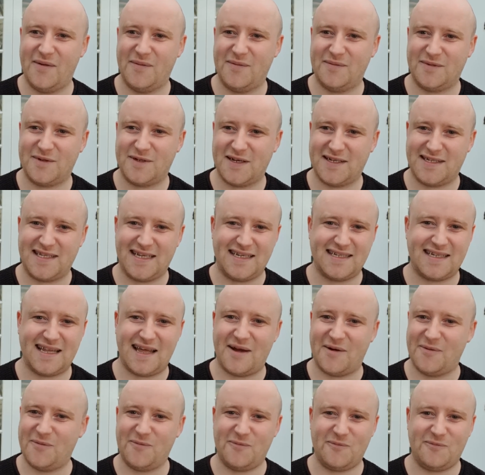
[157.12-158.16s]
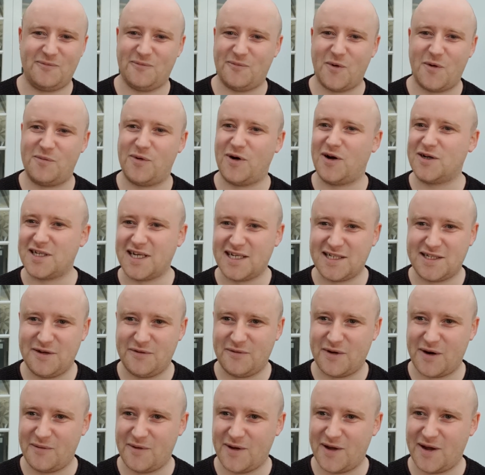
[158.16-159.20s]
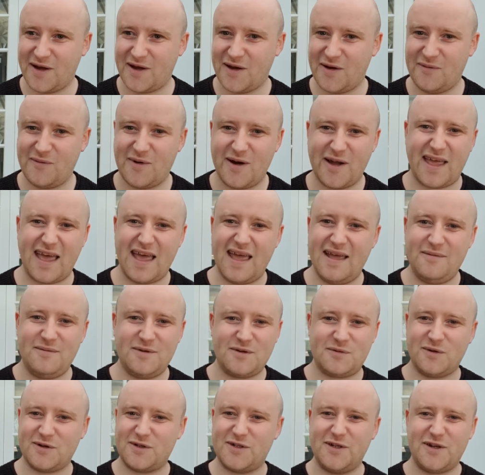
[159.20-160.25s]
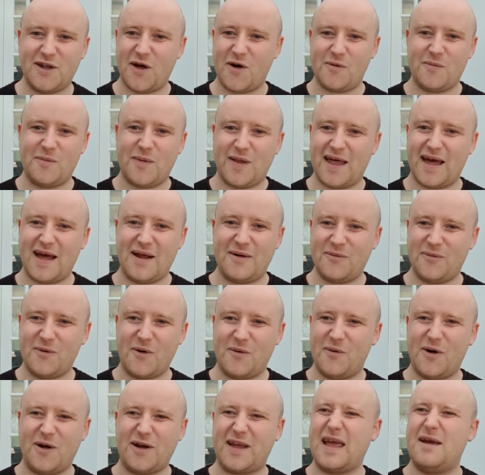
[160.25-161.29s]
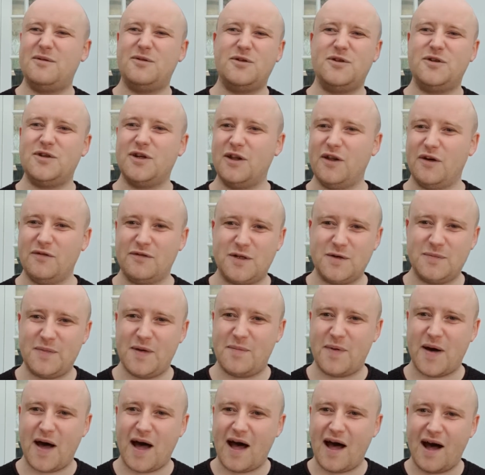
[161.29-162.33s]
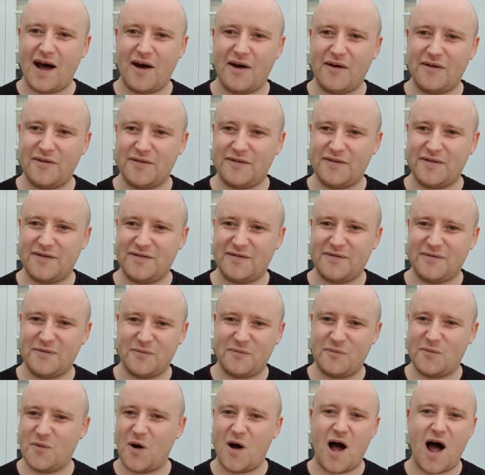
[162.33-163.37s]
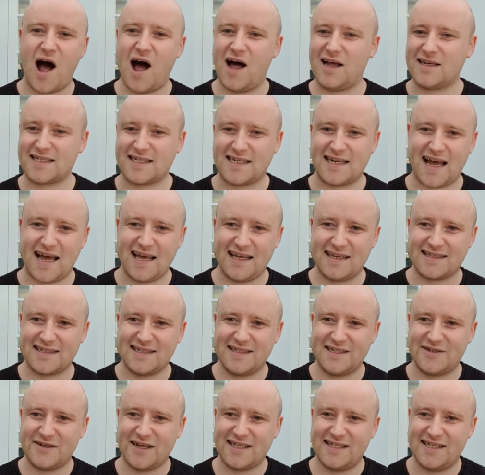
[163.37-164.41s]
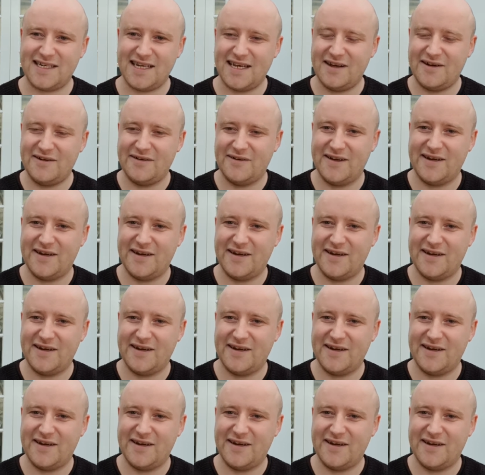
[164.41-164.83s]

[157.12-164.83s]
So things like, what projects do you want to work on? What games? What's your long plan? What games would you love to be part of? What art styles interest you?